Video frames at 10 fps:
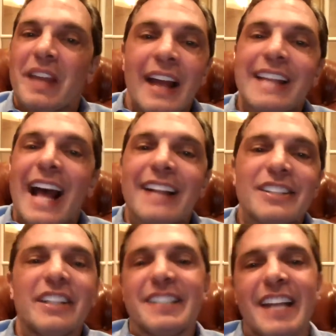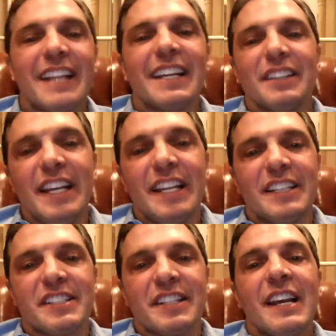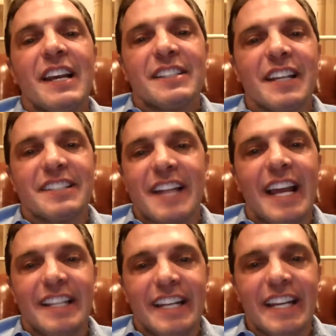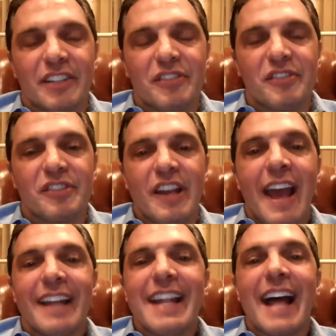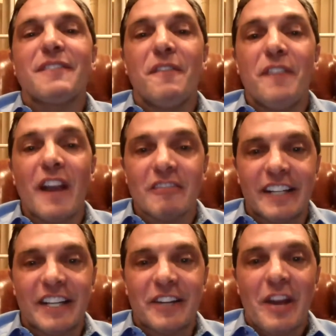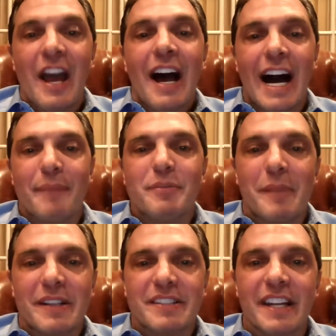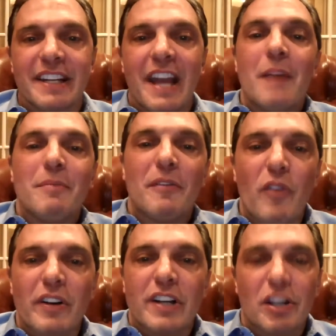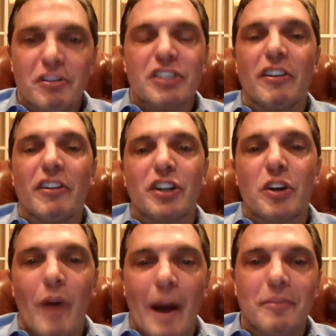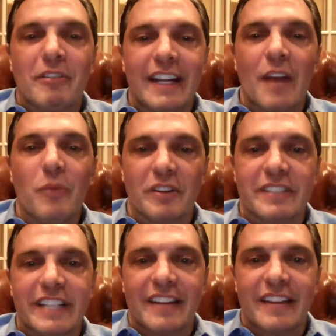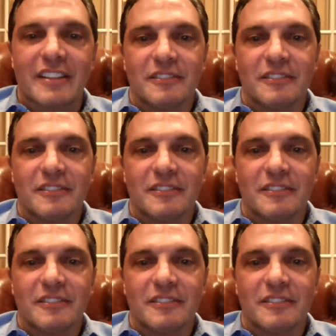that's going to take at least 6 to 8 years. And that's very optimistic before countries start to cooperate and work together.